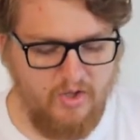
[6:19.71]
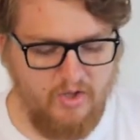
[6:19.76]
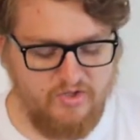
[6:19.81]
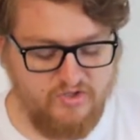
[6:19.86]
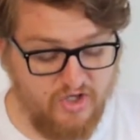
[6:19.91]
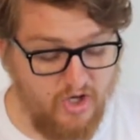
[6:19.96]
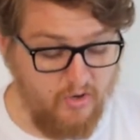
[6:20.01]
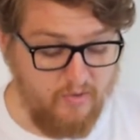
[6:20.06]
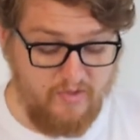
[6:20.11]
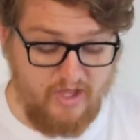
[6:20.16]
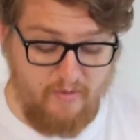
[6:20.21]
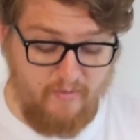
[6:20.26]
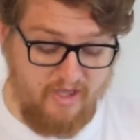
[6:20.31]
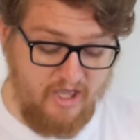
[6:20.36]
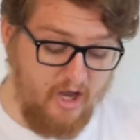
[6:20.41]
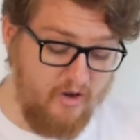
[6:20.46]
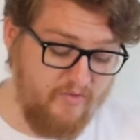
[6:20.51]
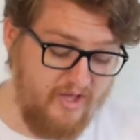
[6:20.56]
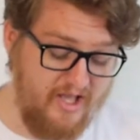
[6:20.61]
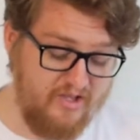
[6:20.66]
so there we
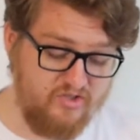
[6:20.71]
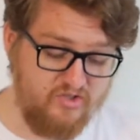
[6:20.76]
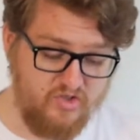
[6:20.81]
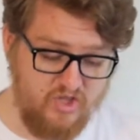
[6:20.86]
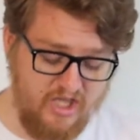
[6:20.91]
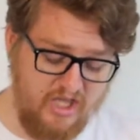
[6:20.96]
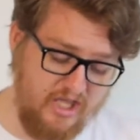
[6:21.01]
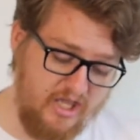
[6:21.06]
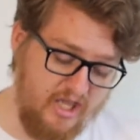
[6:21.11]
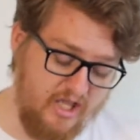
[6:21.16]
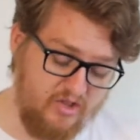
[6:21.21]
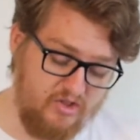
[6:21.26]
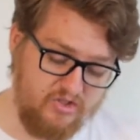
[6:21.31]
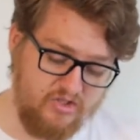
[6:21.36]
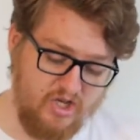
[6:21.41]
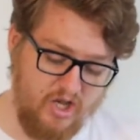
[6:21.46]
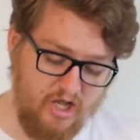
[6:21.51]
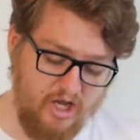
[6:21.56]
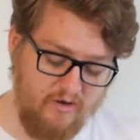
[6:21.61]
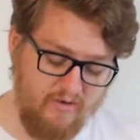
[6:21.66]
go, that's the
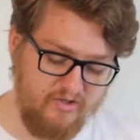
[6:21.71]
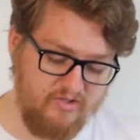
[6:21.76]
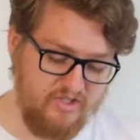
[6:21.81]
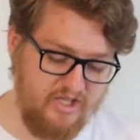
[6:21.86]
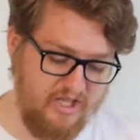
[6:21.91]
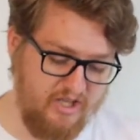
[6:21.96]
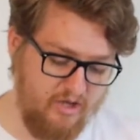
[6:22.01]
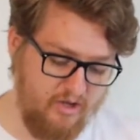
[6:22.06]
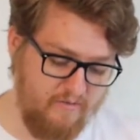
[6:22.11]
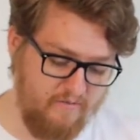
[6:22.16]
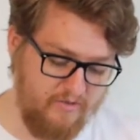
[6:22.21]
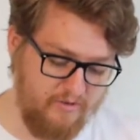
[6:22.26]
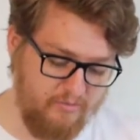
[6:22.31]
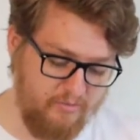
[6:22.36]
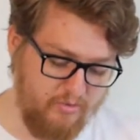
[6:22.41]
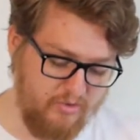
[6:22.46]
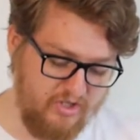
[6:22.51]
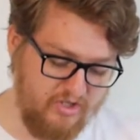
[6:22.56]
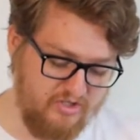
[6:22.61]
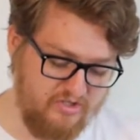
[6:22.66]
entirety of the
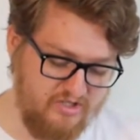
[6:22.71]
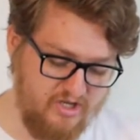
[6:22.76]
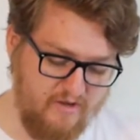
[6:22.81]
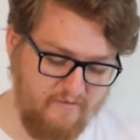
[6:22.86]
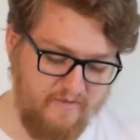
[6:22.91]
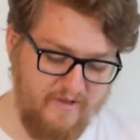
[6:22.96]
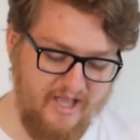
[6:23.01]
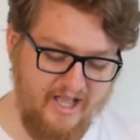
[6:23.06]
board itself.